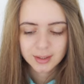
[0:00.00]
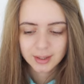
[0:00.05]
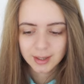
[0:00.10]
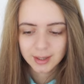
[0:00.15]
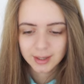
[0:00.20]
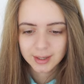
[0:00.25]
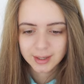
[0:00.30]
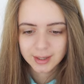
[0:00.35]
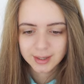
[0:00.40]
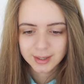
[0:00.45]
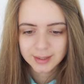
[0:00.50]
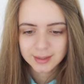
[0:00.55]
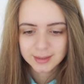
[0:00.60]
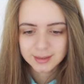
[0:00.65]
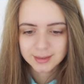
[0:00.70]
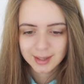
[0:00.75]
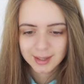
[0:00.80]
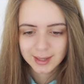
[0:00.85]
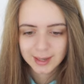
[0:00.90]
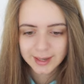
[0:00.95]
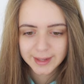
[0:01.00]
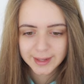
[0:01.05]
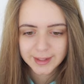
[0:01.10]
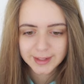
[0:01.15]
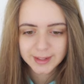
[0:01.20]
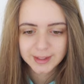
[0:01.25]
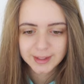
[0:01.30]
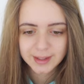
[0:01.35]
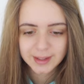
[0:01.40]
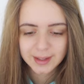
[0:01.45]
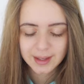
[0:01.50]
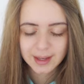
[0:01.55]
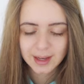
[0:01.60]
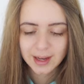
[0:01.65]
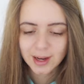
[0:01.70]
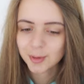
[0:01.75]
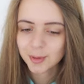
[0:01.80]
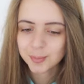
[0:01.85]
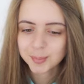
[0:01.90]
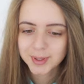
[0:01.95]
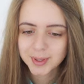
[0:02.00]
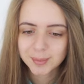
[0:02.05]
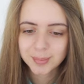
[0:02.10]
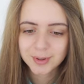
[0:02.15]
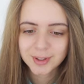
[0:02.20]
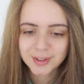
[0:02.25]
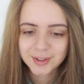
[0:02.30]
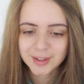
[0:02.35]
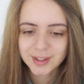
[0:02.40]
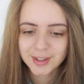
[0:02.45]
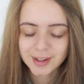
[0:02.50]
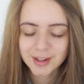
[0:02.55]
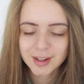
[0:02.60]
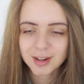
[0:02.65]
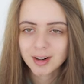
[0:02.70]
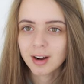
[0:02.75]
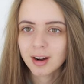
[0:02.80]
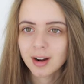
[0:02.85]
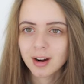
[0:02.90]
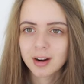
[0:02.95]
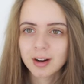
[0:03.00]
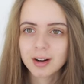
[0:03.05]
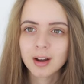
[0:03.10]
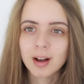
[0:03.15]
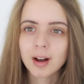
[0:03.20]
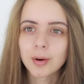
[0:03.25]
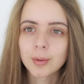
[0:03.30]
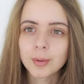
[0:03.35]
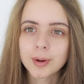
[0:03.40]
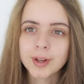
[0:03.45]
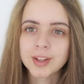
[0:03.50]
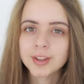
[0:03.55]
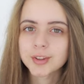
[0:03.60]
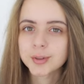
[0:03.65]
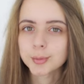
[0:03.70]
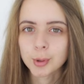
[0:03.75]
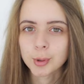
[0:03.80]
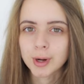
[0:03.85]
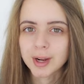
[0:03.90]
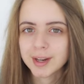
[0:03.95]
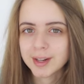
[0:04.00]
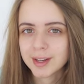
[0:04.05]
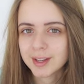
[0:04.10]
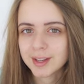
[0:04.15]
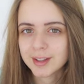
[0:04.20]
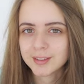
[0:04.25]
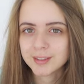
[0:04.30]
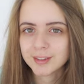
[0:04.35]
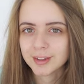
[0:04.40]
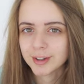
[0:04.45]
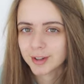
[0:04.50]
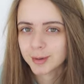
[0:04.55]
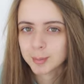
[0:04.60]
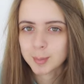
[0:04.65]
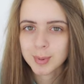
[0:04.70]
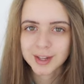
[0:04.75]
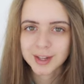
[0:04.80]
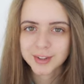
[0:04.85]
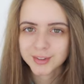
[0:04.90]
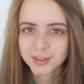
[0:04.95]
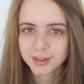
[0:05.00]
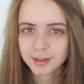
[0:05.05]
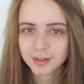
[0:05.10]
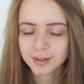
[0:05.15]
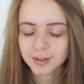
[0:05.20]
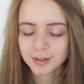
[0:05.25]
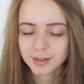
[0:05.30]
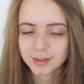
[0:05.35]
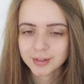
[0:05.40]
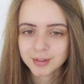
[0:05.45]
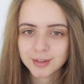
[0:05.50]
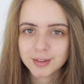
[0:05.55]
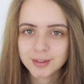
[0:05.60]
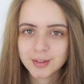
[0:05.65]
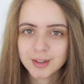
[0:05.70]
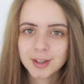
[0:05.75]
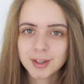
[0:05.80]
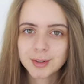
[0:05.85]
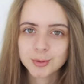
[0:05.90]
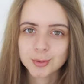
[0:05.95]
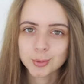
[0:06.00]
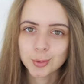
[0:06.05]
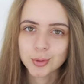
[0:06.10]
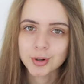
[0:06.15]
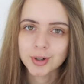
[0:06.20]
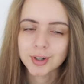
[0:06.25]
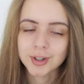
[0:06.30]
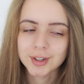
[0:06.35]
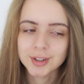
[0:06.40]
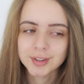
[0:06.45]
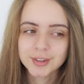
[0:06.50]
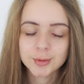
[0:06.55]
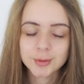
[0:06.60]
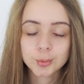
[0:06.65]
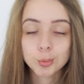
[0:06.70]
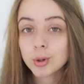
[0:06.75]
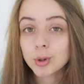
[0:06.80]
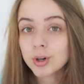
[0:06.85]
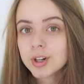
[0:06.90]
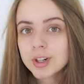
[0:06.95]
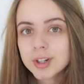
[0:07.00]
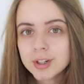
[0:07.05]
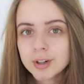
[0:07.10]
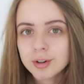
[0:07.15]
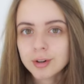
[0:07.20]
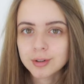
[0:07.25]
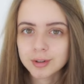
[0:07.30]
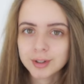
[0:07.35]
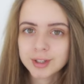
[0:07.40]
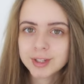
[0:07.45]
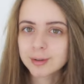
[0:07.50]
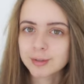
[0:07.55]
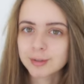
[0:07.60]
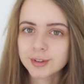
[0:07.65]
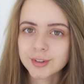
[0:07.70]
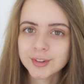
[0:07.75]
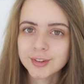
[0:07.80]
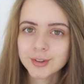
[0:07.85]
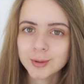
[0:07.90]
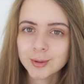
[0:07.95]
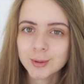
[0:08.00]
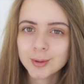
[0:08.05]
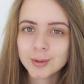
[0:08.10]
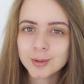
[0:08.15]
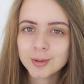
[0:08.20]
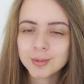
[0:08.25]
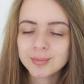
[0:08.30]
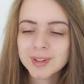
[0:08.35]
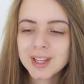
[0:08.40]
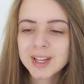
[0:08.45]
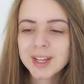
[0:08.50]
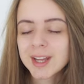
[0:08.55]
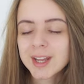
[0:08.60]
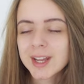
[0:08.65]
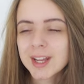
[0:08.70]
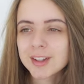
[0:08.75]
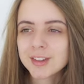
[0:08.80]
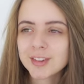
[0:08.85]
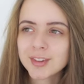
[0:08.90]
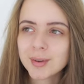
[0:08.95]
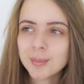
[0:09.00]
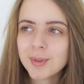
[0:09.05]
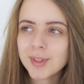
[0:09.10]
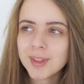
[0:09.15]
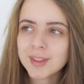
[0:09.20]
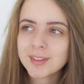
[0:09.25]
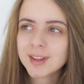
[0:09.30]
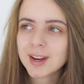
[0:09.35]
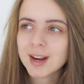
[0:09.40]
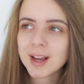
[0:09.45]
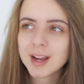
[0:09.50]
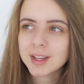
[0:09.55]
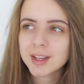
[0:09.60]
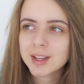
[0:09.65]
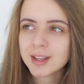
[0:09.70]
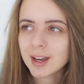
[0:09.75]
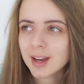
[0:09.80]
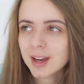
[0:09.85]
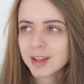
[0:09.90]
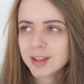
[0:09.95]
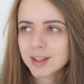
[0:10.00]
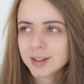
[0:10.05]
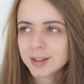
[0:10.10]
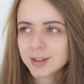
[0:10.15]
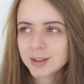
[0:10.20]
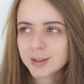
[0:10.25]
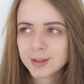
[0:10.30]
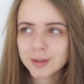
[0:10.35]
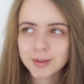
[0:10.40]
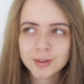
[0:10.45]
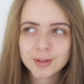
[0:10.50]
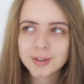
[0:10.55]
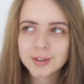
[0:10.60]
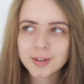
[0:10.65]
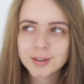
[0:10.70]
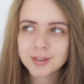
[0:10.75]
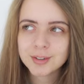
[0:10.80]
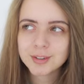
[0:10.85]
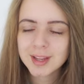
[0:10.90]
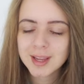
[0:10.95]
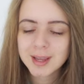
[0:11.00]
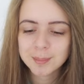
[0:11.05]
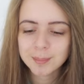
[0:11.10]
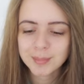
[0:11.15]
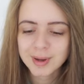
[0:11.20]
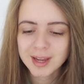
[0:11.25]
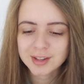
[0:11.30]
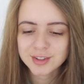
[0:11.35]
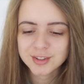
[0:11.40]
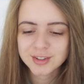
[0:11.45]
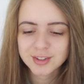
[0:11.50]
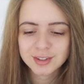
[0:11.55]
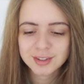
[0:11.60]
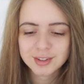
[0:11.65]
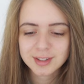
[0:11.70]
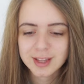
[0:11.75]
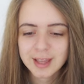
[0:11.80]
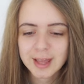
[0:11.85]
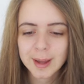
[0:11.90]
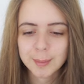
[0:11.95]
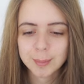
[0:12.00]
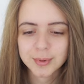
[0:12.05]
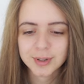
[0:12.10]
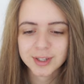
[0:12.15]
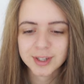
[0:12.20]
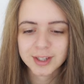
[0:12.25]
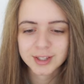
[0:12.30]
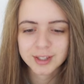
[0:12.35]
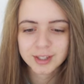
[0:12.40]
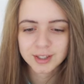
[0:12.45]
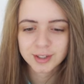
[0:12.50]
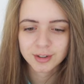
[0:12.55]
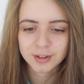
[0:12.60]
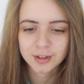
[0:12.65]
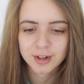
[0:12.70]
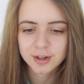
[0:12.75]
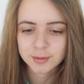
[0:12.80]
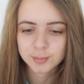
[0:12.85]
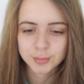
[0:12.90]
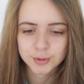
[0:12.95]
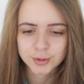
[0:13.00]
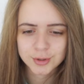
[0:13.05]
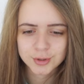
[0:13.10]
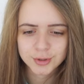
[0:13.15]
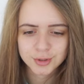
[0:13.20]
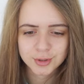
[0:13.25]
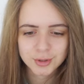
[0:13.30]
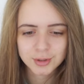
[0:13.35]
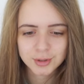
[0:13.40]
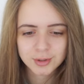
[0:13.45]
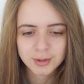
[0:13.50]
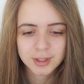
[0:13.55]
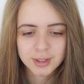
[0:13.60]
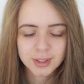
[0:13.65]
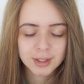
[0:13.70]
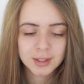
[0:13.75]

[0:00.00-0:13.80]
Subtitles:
I like how people there are always riding their bicycles towards work or even school. It's something that I couldn't imagine happening here in Portugal.